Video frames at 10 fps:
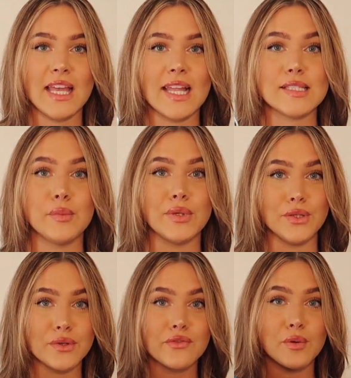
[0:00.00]
It's a
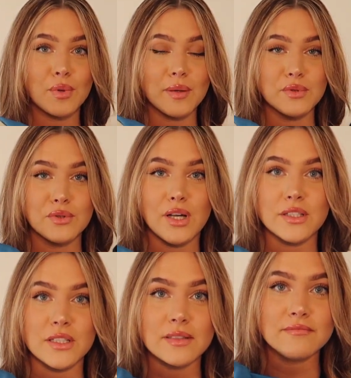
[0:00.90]
beautiful bright blue
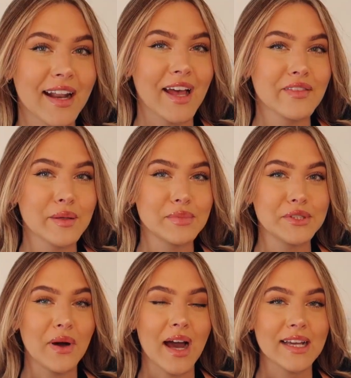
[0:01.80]
color. And I have like
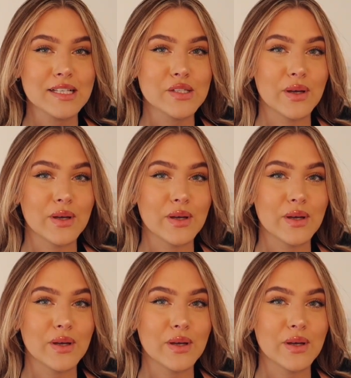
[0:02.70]
blue eyes,